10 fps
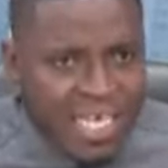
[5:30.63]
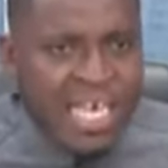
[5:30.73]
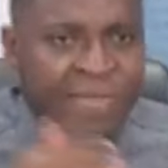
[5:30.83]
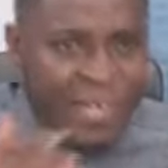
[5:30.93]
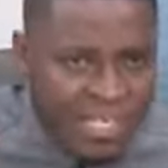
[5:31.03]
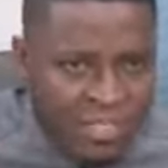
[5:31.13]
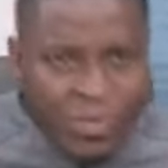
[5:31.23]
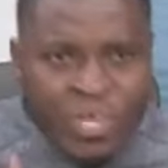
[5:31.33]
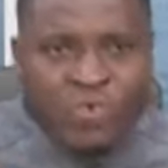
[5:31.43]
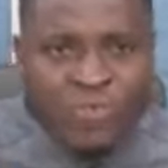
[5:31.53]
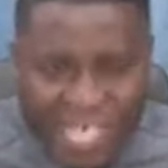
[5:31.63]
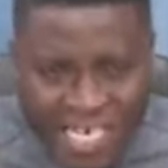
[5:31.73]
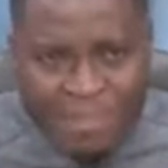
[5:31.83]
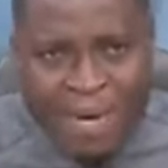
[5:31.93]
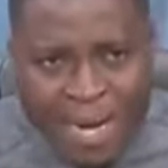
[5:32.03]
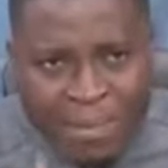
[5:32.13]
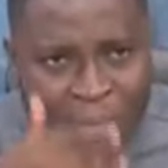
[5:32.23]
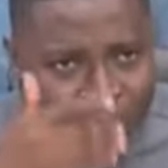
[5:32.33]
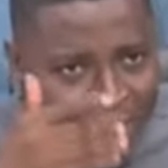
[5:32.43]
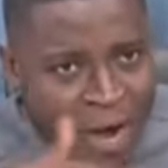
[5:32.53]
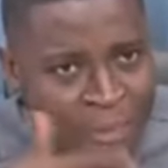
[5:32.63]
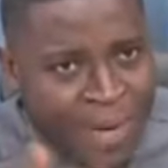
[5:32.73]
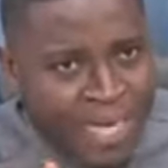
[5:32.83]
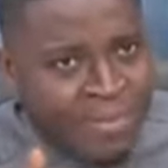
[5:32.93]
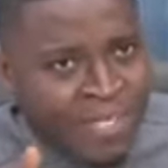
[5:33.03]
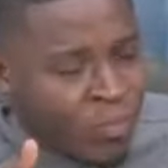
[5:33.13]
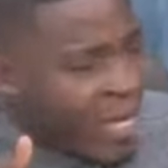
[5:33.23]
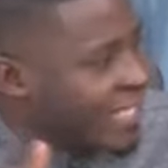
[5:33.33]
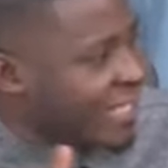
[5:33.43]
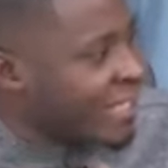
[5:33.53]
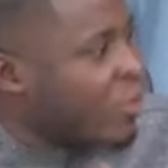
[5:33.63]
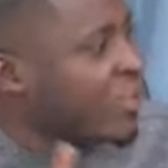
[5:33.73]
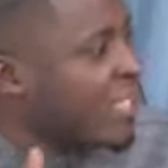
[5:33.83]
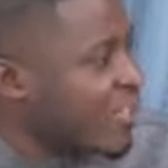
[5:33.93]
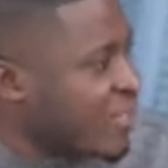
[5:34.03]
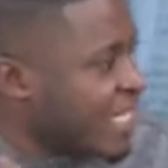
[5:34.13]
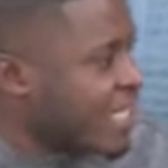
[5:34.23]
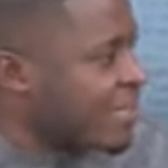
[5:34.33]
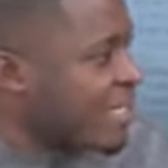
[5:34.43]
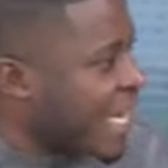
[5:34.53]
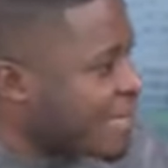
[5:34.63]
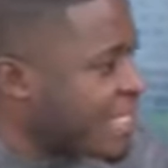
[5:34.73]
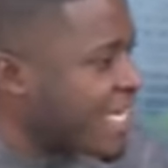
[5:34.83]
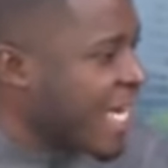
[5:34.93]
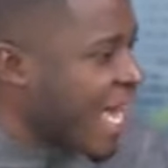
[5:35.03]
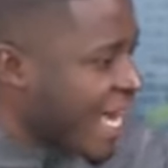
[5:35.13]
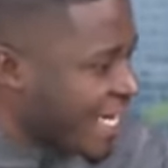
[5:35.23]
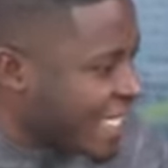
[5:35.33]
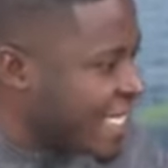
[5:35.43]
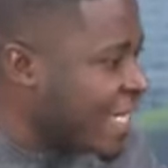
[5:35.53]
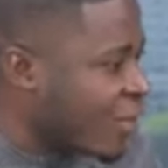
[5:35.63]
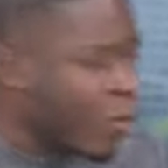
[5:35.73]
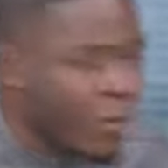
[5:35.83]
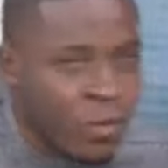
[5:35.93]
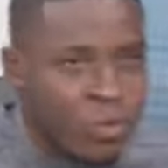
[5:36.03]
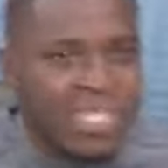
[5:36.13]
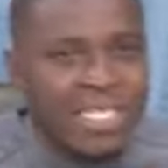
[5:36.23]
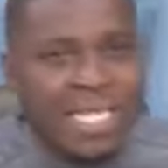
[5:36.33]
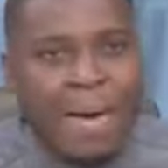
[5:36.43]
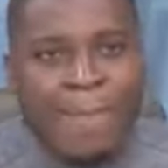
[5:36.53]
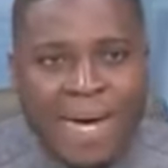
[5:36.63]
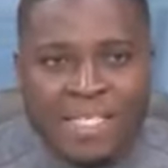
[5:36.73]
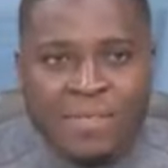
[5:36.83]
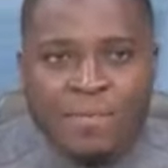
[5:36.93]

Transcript: even when you read deeper about how parliament works, they will tell you that sometimes heckling and all of those things are part.